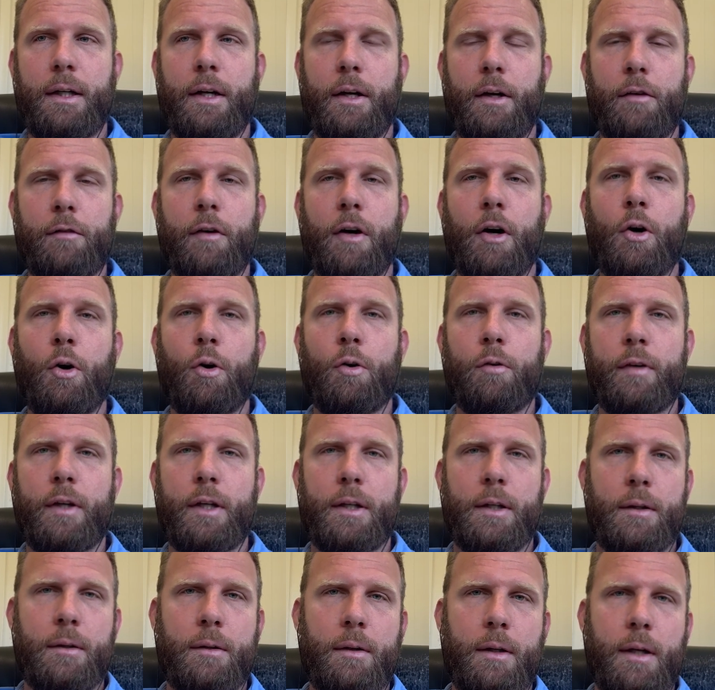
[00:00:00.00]

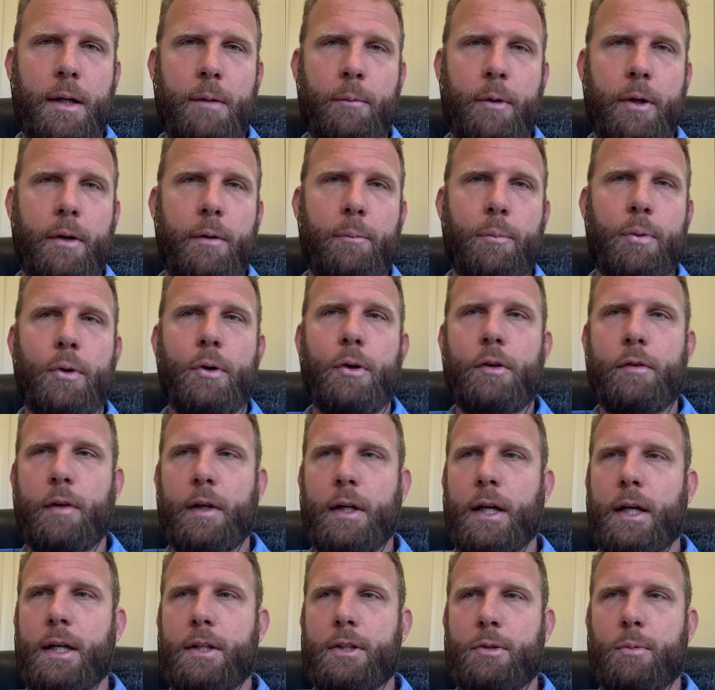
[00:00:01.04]
evolving, and we're
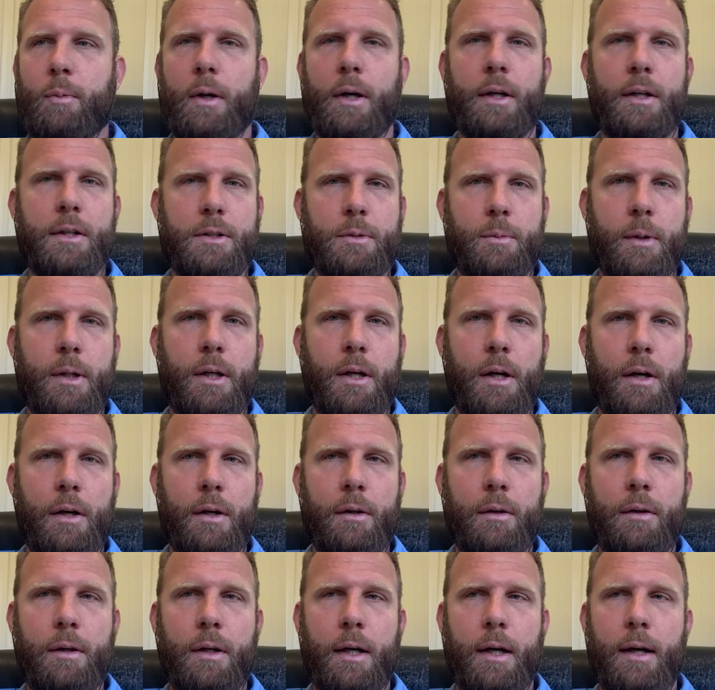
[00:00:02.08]
improving each one as we
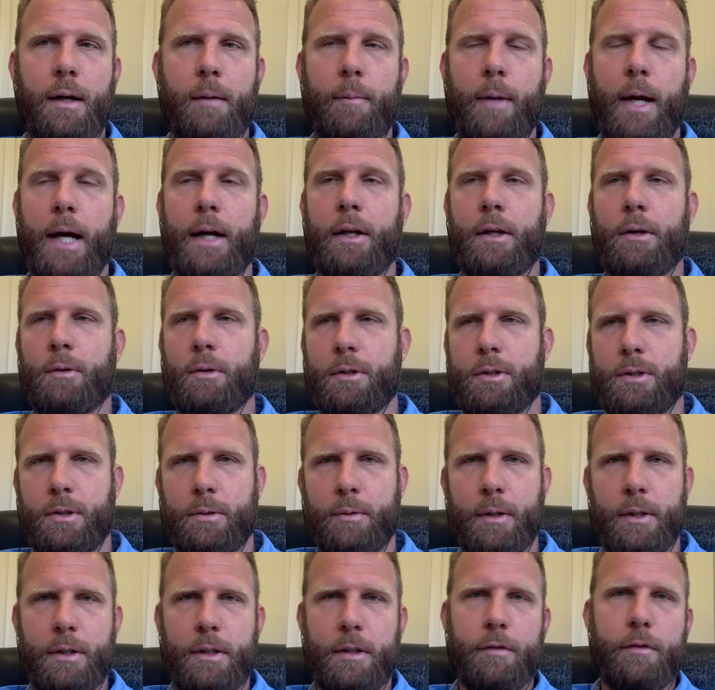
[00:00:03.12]
go, adding on
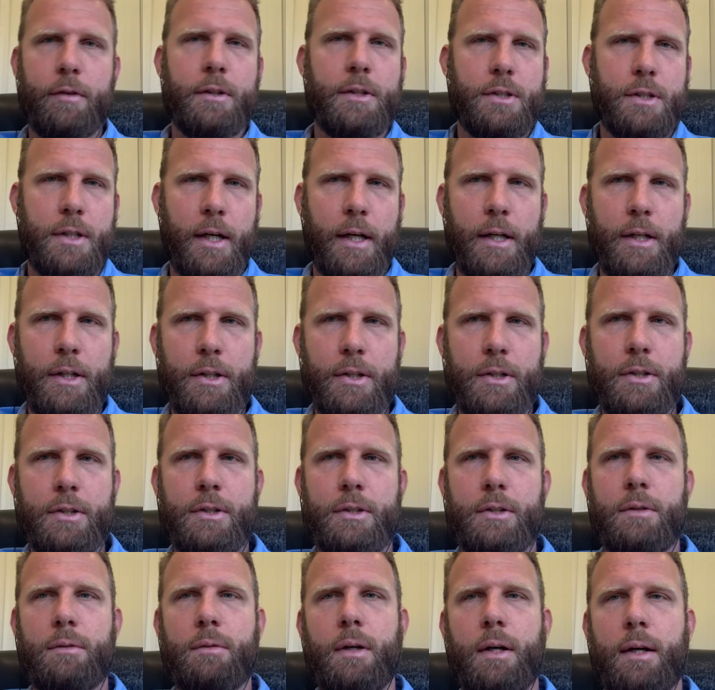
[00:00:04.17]
to it different
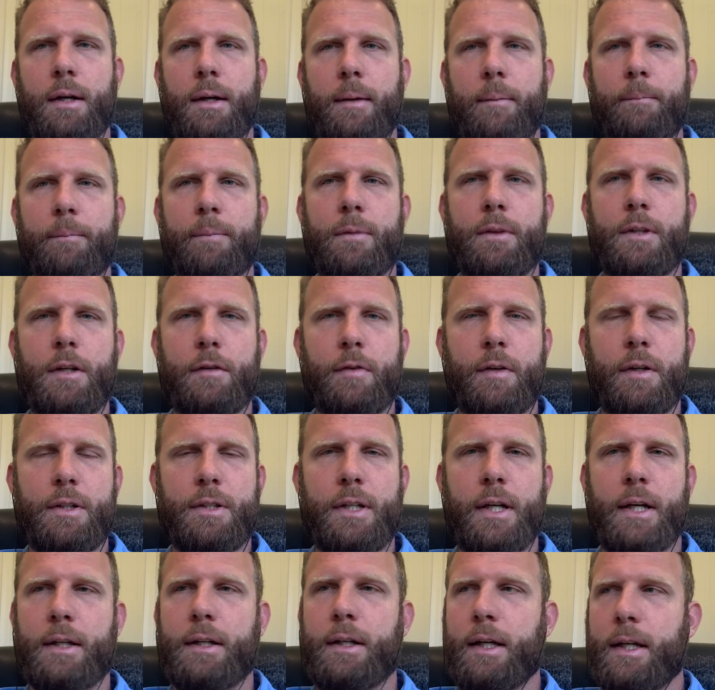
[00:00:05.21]
stages,
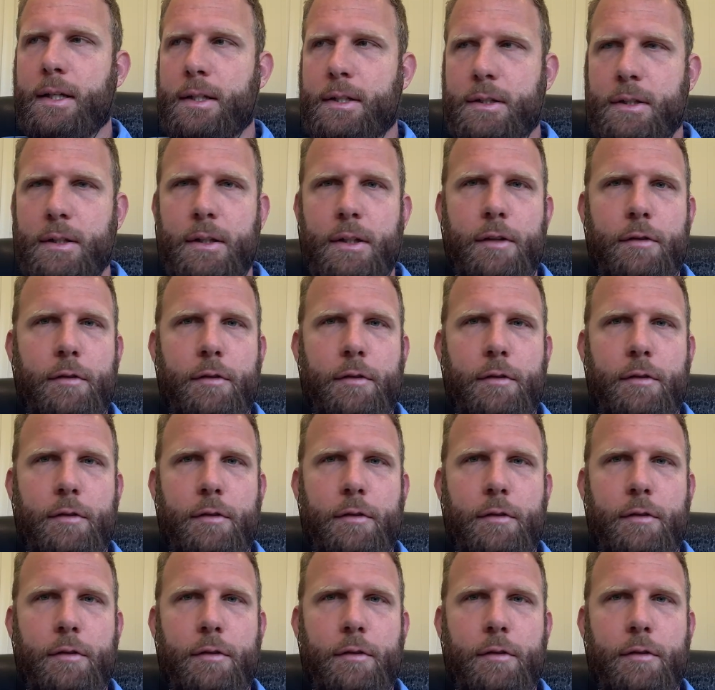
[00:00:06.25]
different techniques and